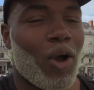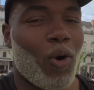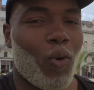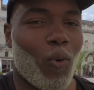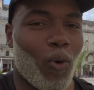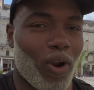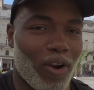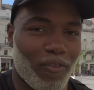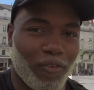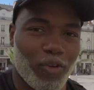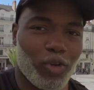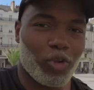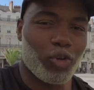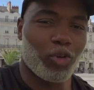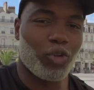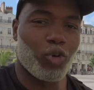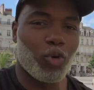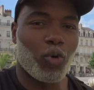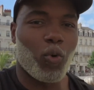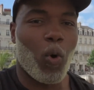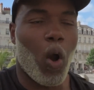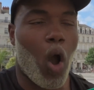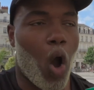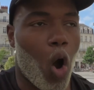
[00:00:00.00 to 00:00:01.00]
whatever you
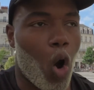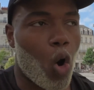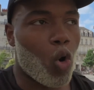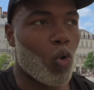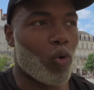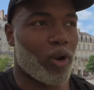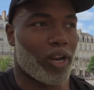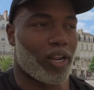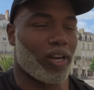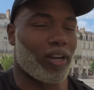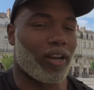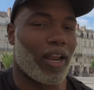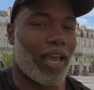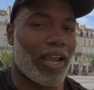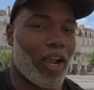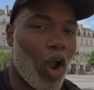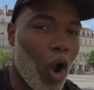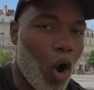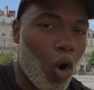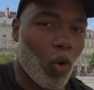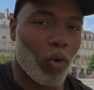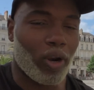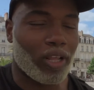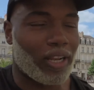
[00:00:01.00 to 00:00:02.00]
do, own it. Like
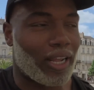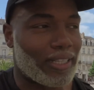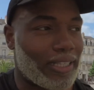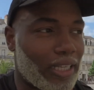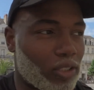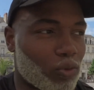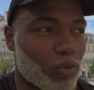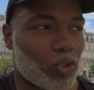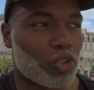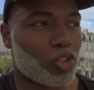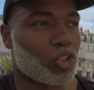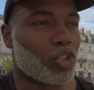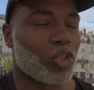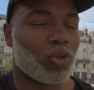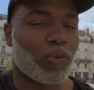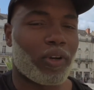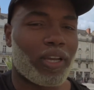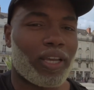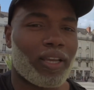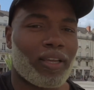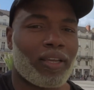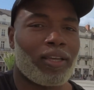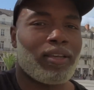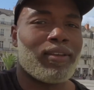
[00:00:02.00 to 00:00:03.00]
own it. Like that's what you're
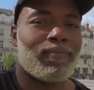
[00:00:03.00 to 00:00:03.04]
doing.